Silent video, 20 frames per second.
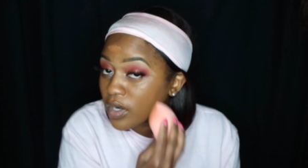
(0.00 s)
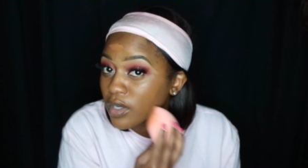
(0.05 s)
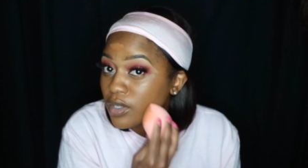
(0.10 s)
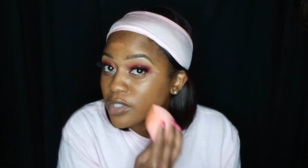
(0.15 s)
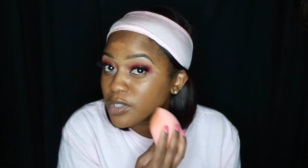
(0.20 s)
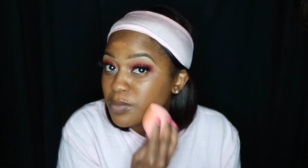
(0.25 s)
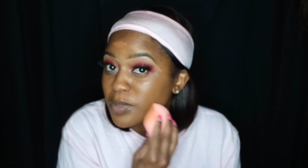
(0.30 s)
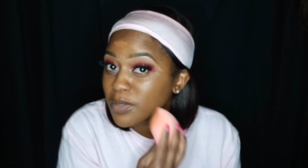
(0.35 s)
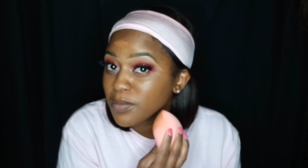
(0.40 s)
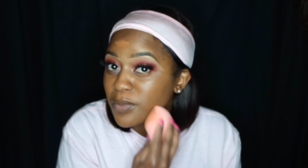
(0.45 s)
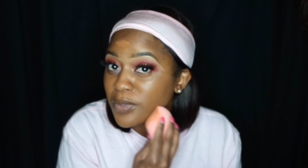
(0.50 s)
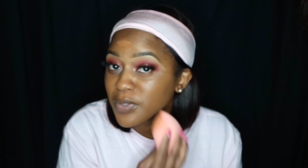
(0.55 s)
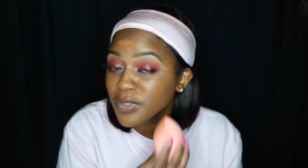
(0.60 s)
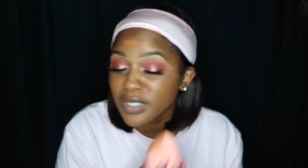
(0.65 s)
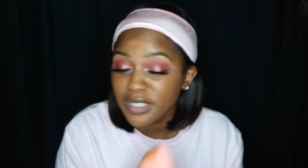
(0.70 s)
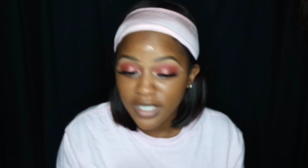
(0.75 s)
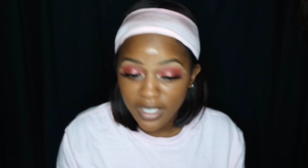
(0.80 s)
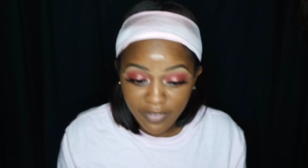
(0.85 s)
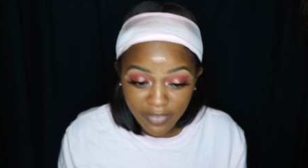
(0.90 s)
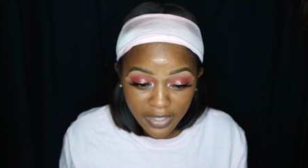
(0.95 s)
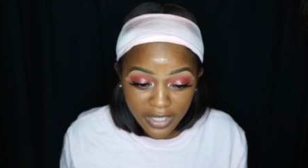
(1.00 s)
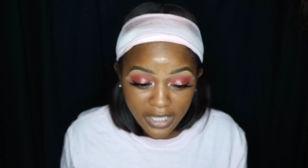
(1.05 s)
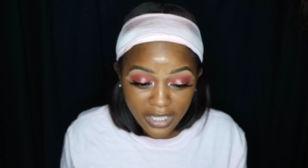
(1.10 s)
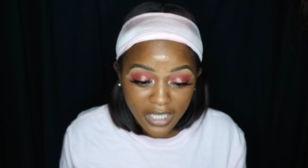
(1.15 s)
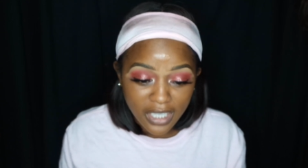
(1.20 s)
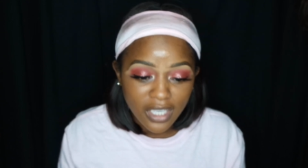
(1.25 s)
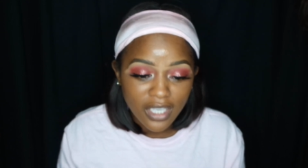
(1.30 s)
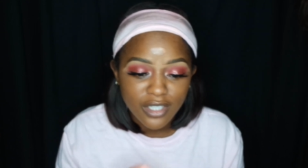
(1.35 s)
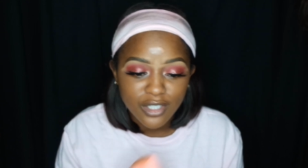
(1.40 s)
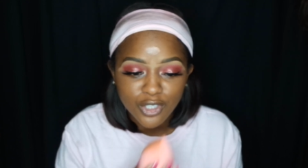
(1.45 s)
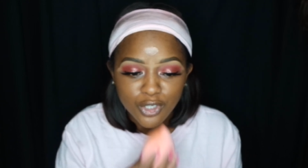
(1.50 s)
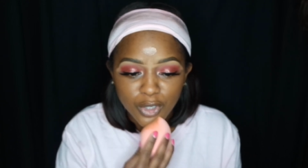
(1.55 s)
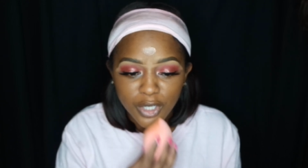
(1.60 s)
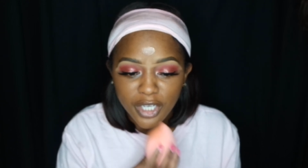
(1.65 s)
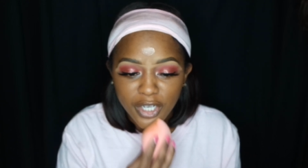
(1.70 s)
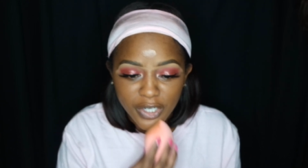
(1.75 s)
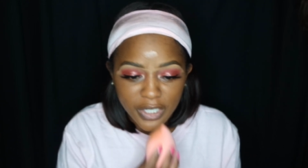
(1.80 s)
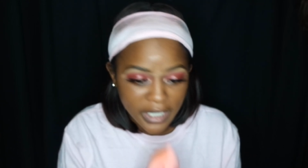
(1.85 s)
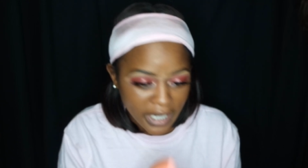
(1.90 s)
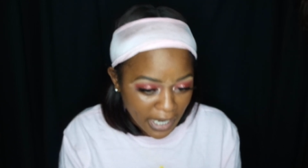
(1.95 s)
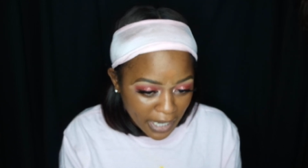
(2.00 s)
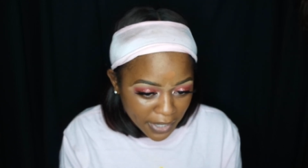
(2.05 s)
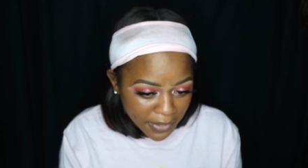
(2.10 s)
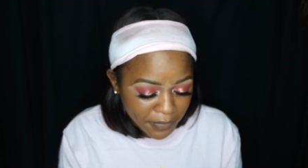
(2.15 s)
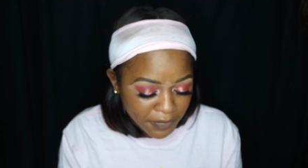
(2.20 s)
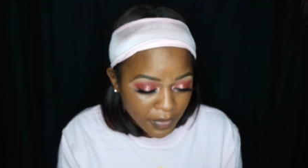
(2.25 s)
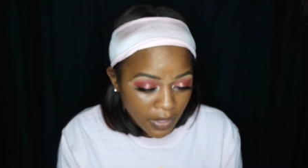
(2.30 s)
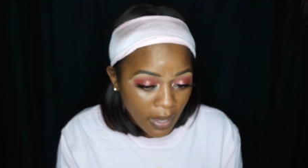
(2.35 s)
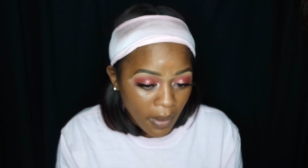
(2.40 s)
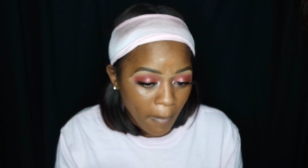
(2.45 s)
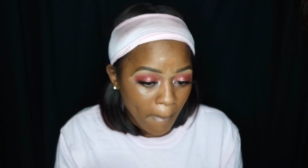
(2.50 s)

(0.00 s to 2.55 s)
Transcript: one of those people, definitely enjoy your day.